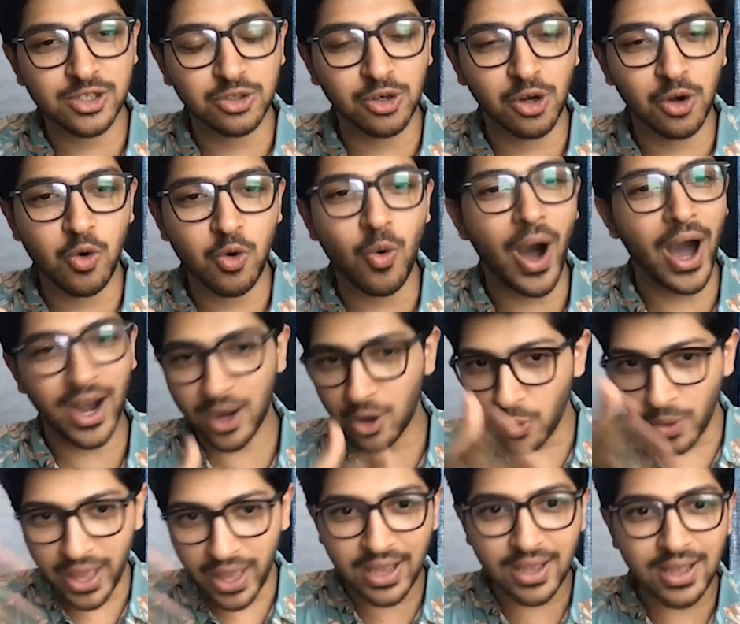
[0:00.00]
who are
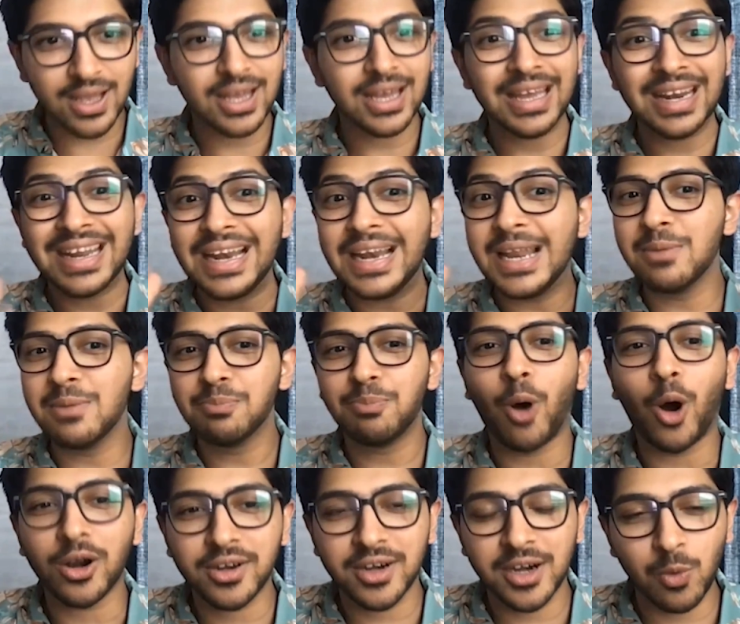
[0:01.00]
doing really
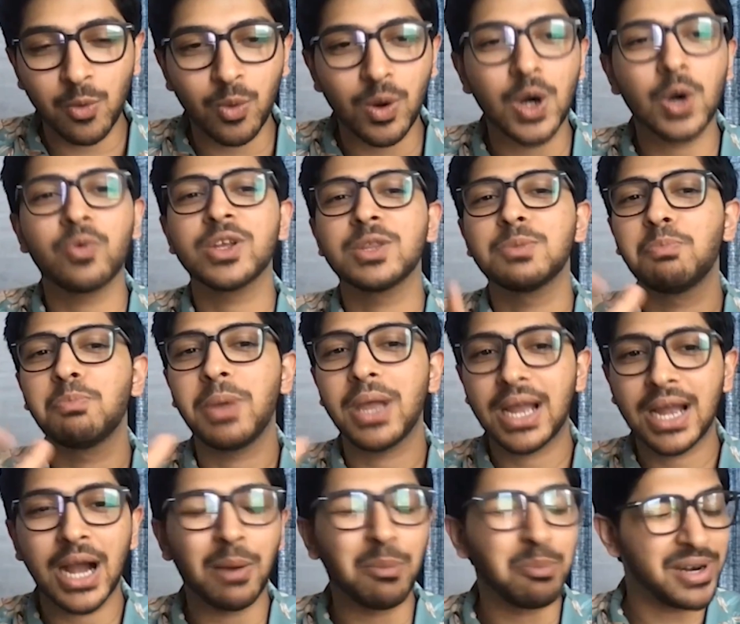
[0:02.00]
important work with
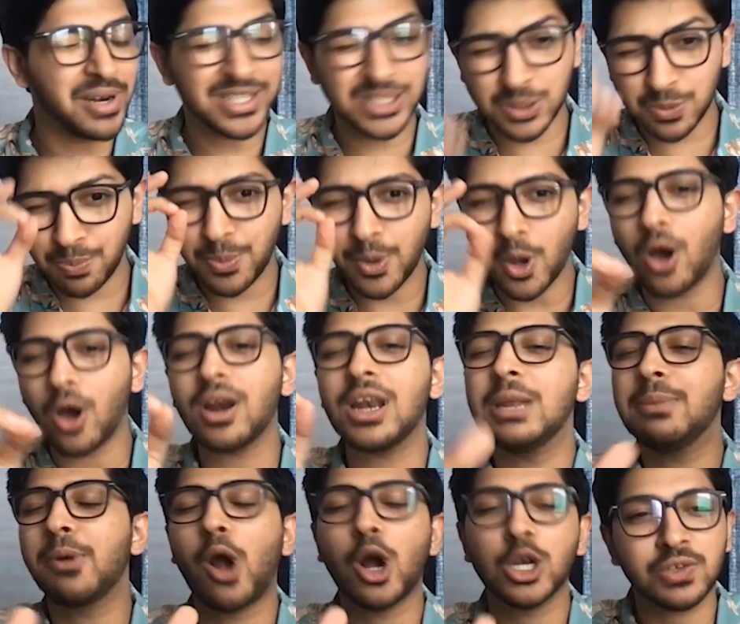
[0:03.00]
big companies
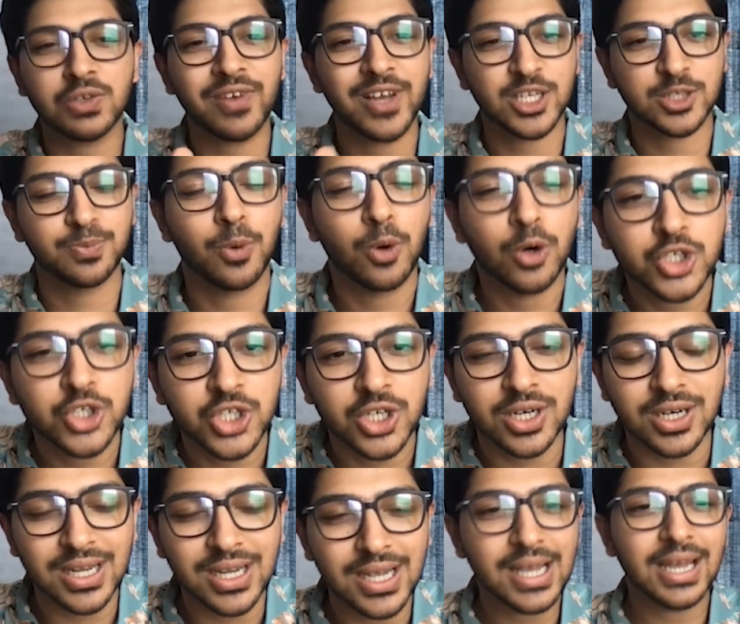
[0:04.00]
purely because of exposure.